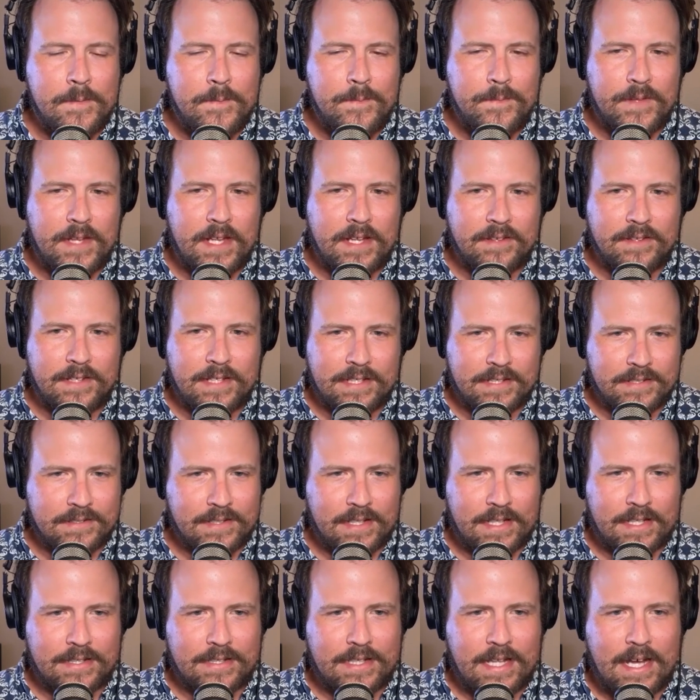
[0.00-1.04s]
and things
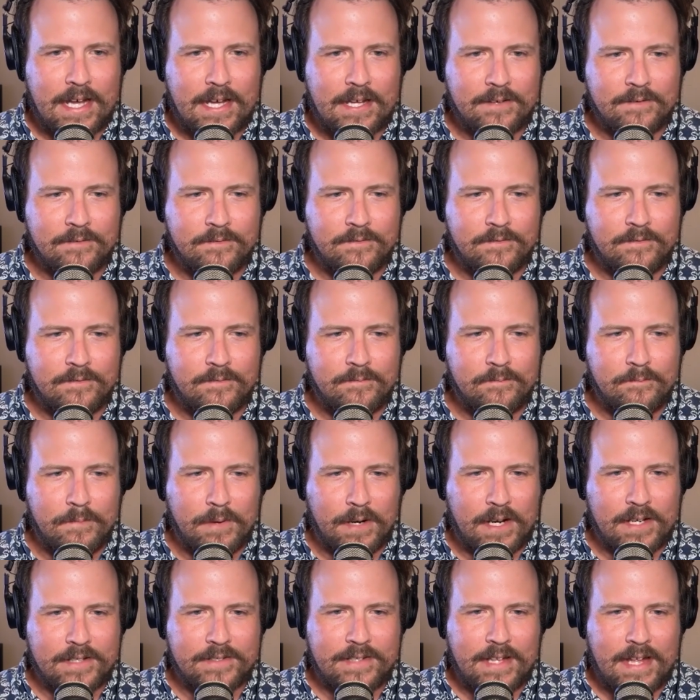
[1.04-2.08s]
like that
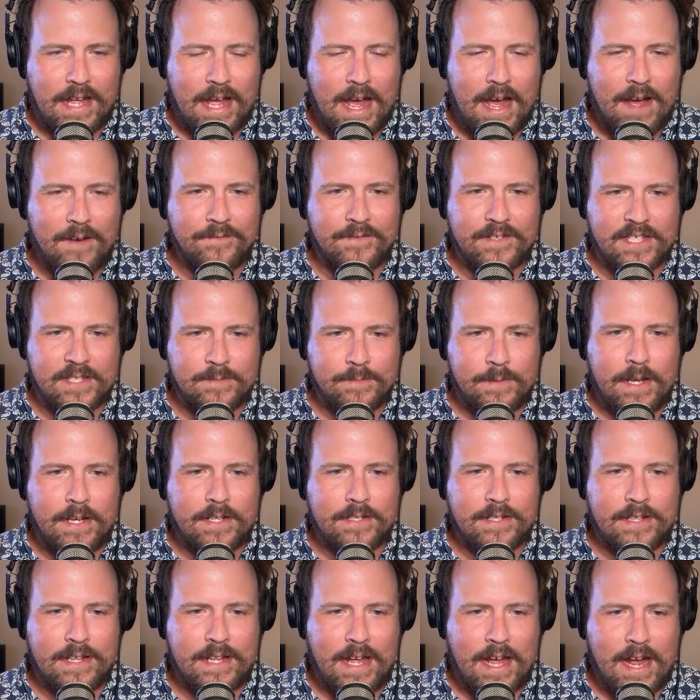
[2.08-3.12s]
because they have the
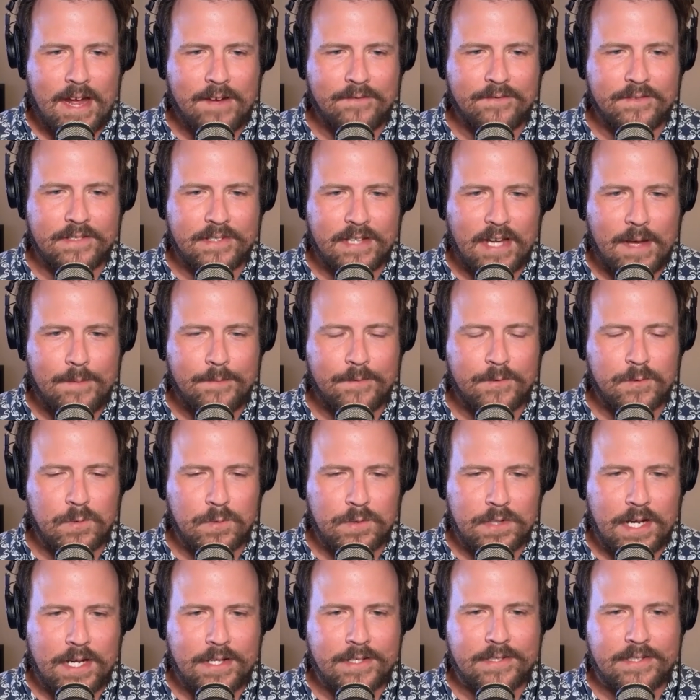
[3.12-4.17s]
space and they have the time because we're
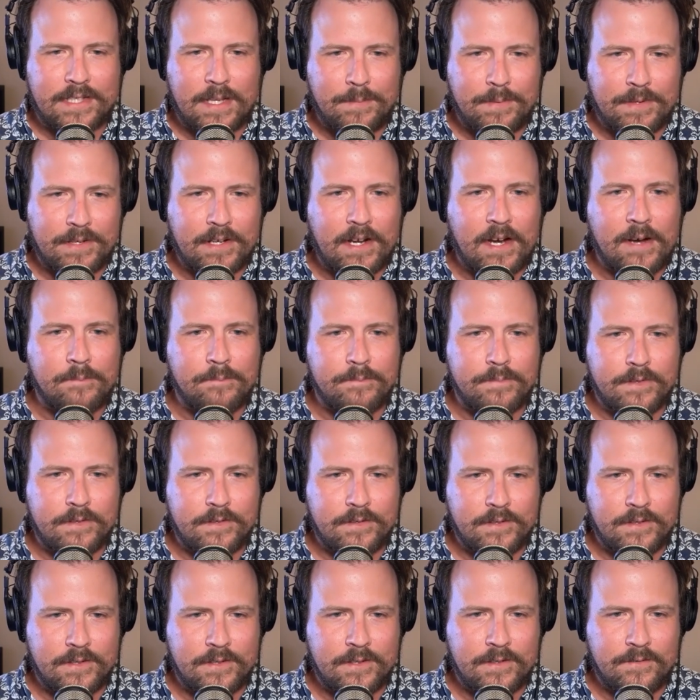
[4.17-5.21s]
not stepping up
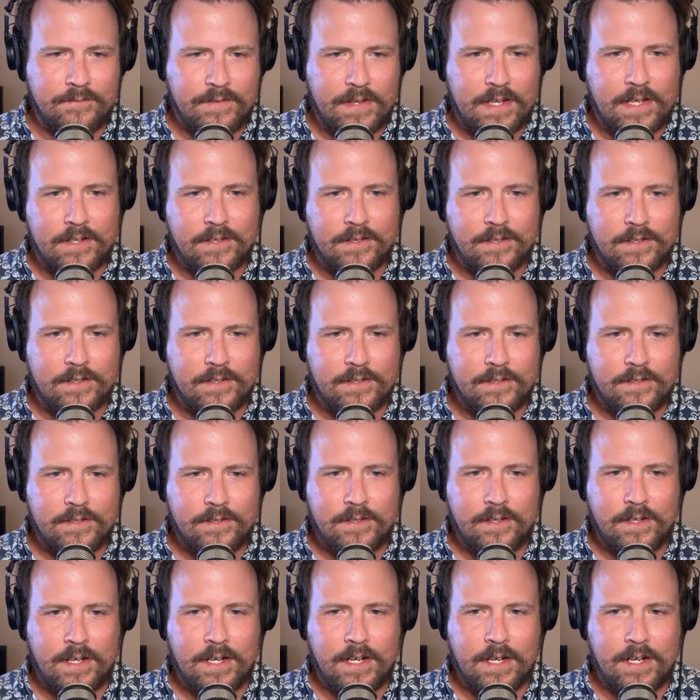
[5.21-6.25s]
to defend
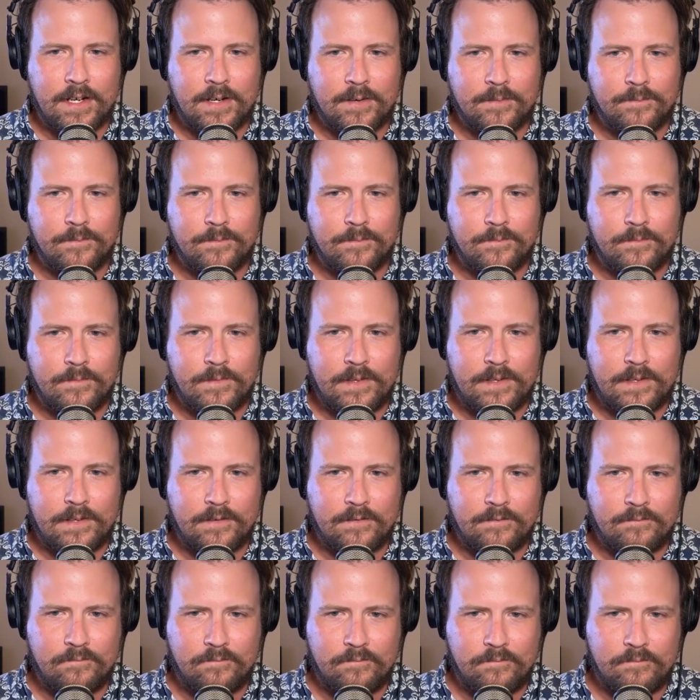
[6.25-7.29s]

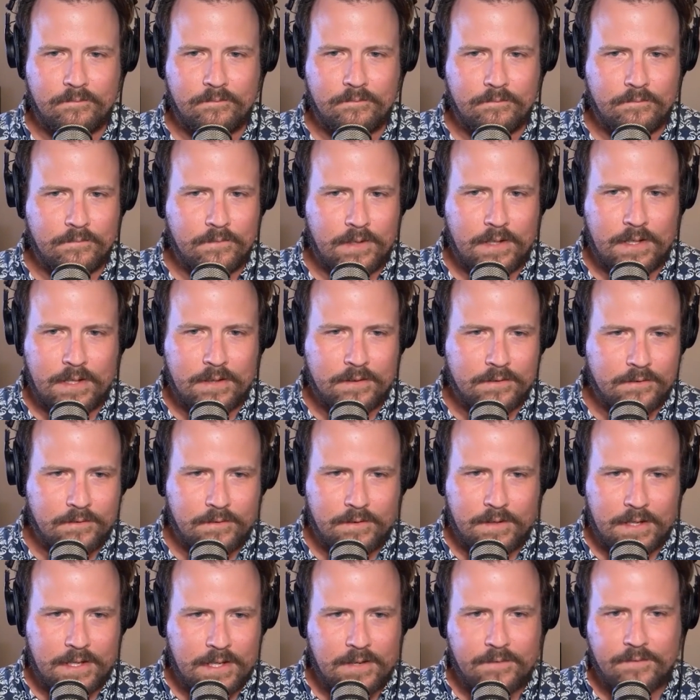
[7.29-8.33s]
in
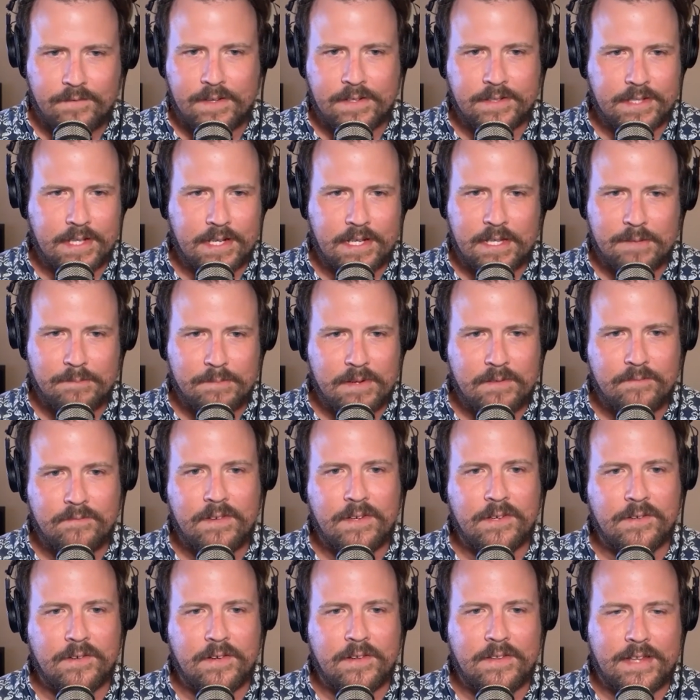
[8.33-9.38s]
the defense and in the
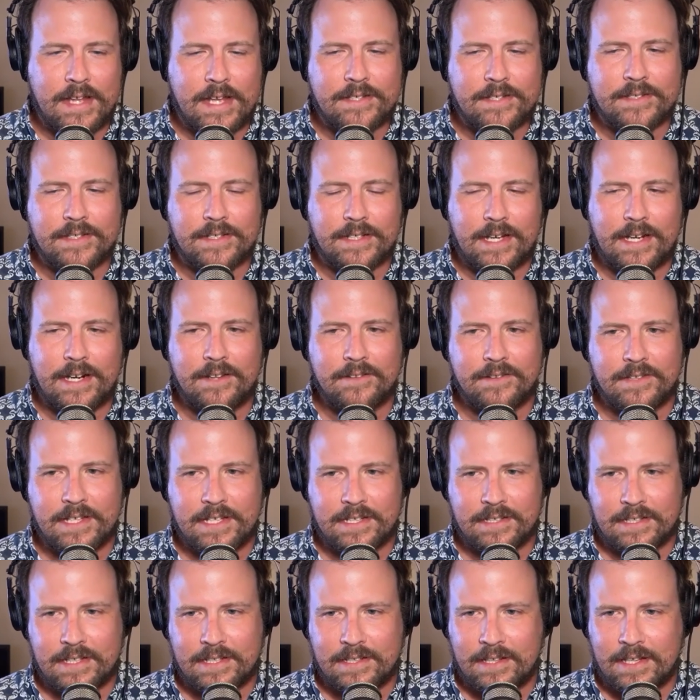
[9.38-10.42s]
midfield. And that's the kind of
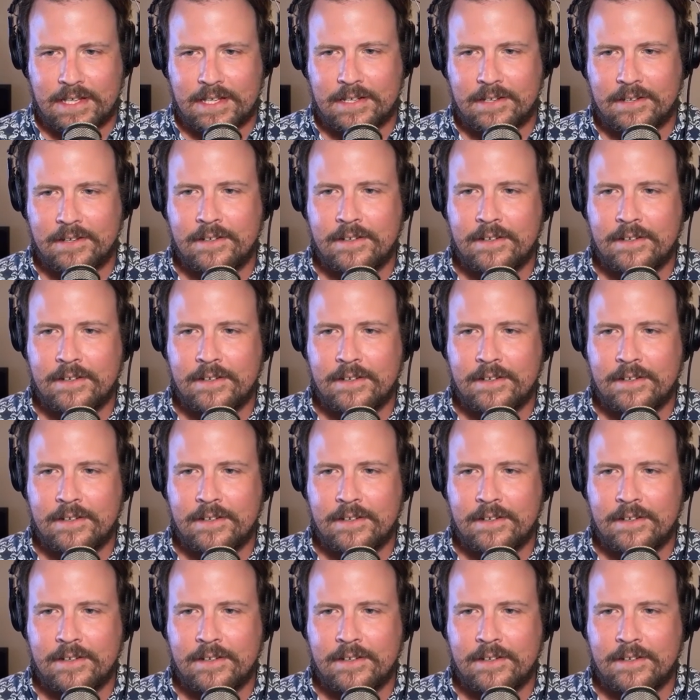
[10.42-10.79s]
thing that like